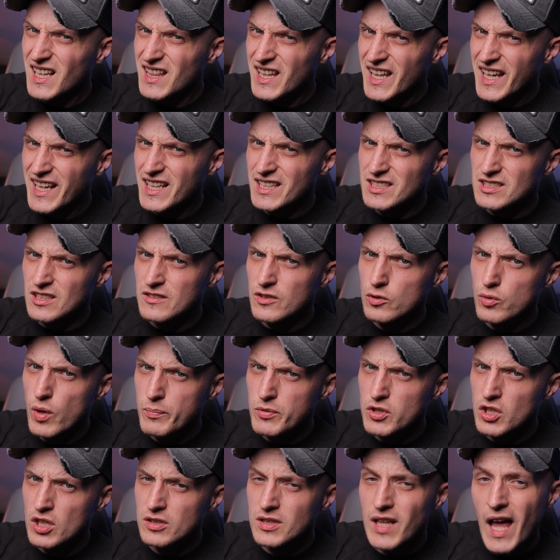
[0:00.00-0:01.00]
link in the
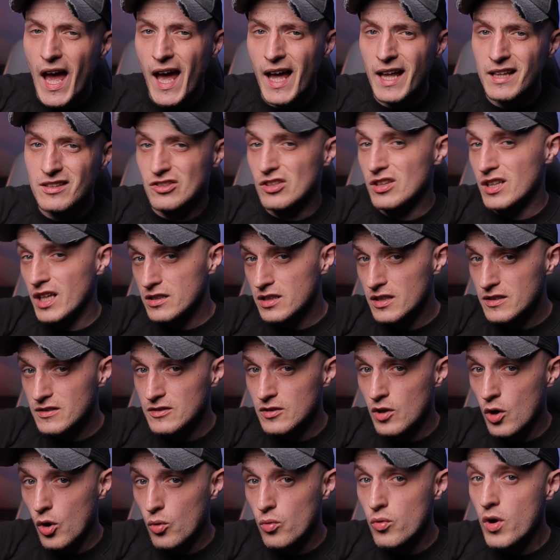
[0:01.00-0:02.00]
description and let us
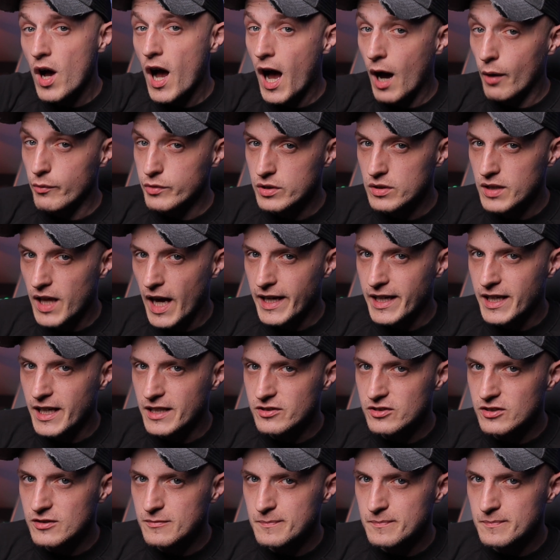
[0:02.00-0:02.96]
know how you like it.